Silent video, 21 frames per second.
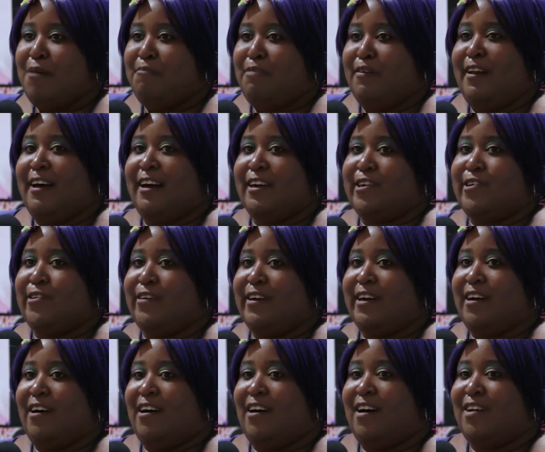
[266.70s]
plot
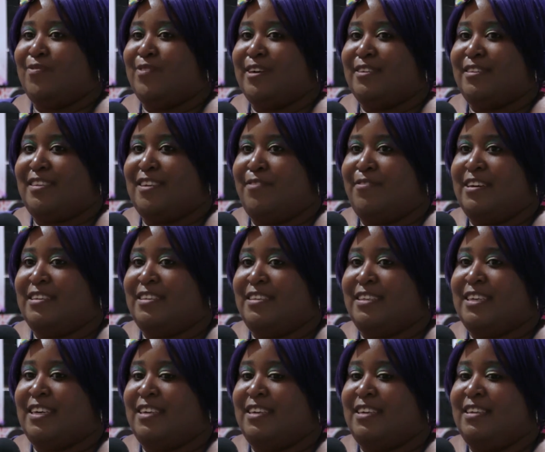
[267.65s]
going on where
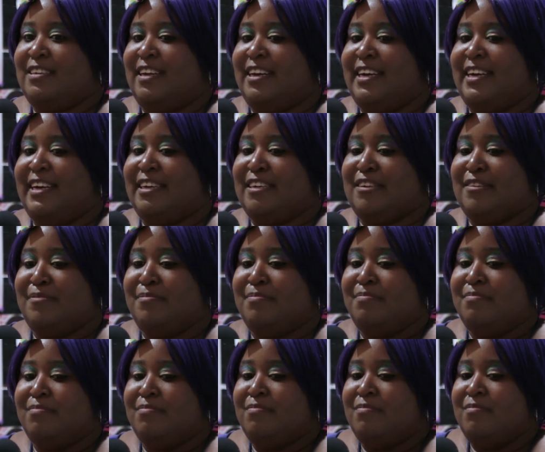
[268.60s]
someone's gonna
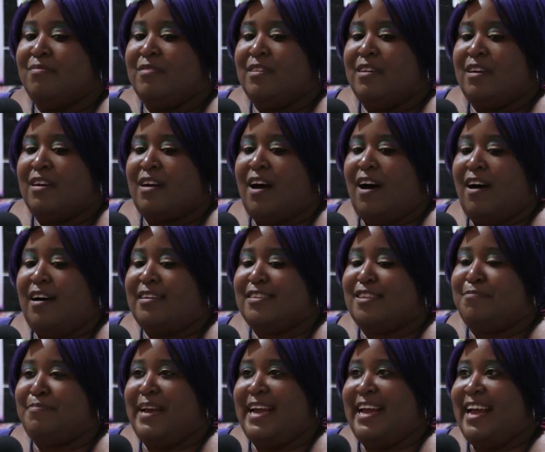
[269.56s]

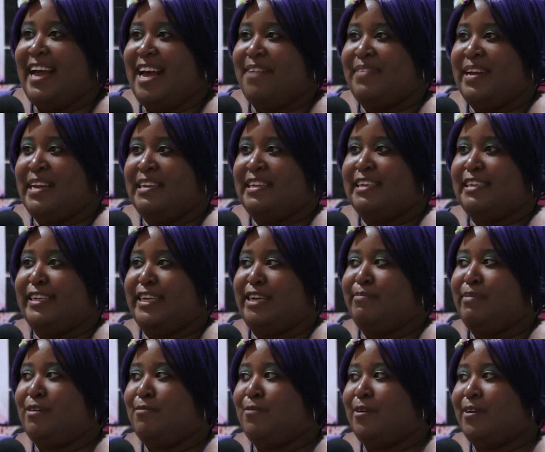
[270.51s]
cause mayhem in the
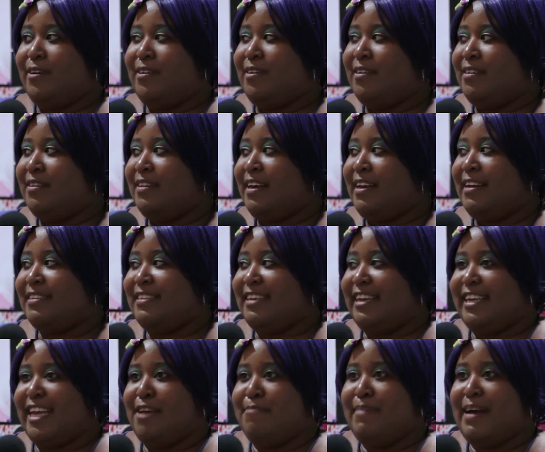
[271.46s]
demon world. And it's
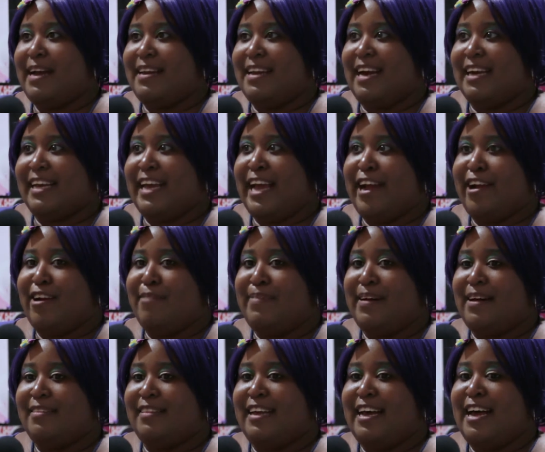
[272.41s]
you might not care
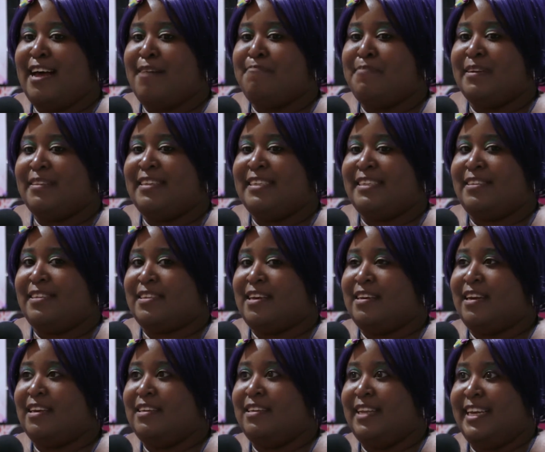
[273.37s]
about that, but this is
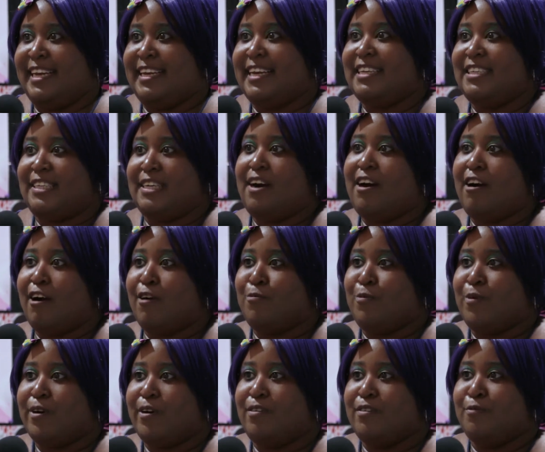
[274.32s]
gonna leak into our
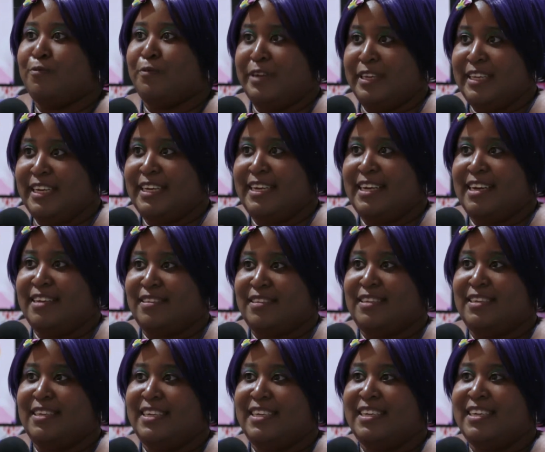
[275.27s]
world really
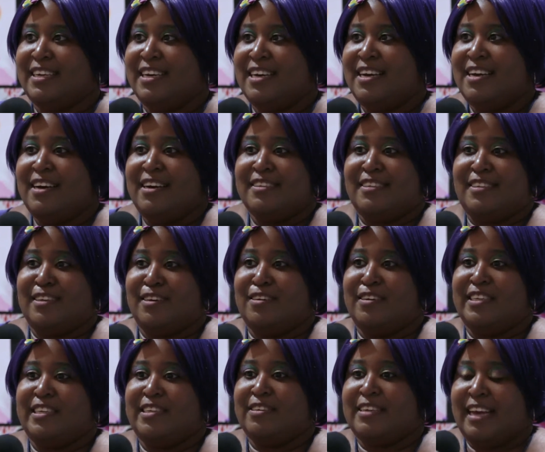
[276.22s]
easily. So
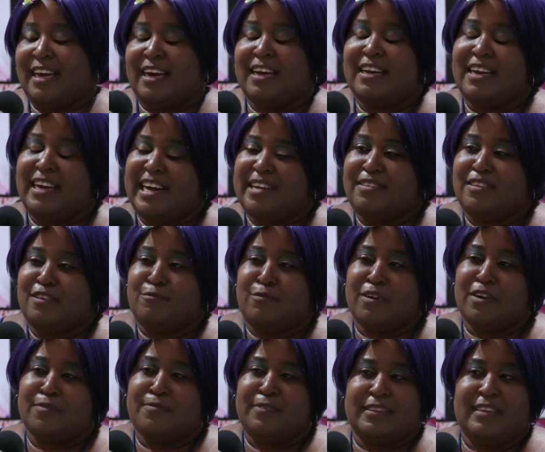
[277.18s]
you kind of have to
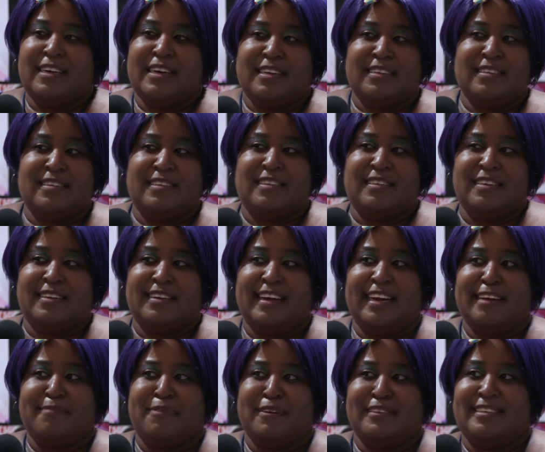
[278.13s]
work with us
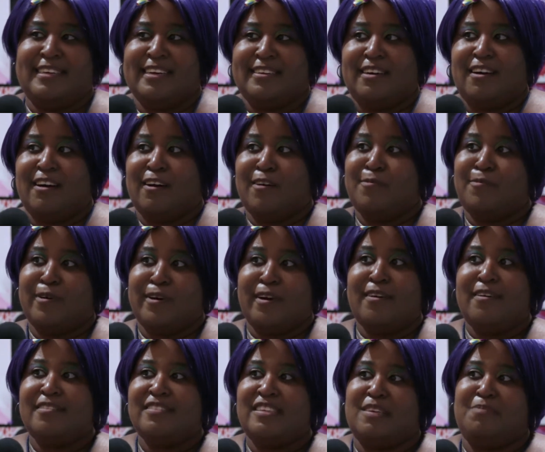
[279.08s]
to protect our
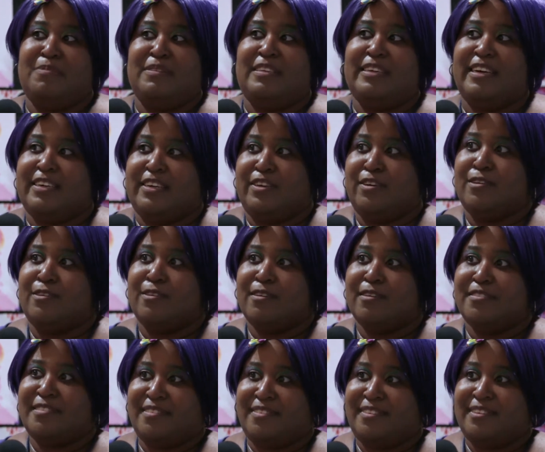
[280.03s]
world, to protect
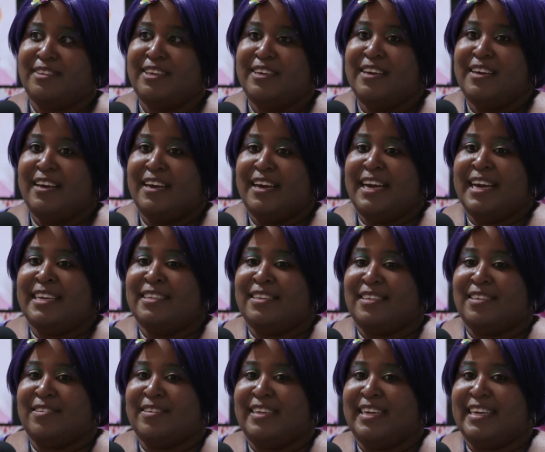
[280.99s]
yours. And
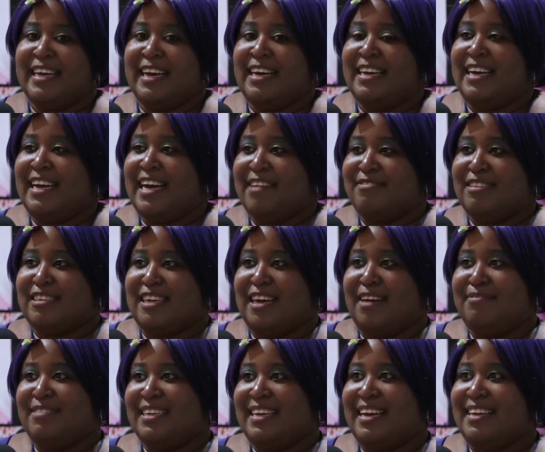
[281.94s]
so they kind of have to
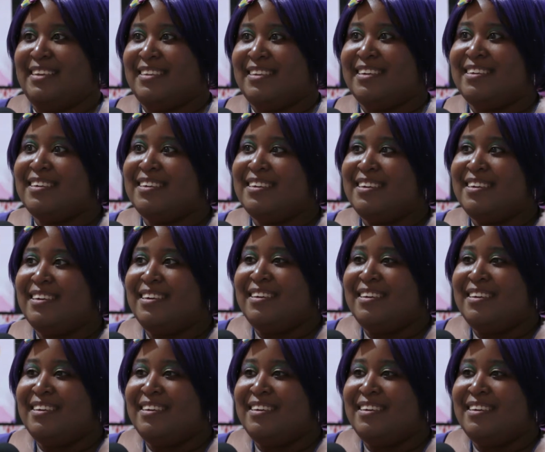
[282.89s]
come together.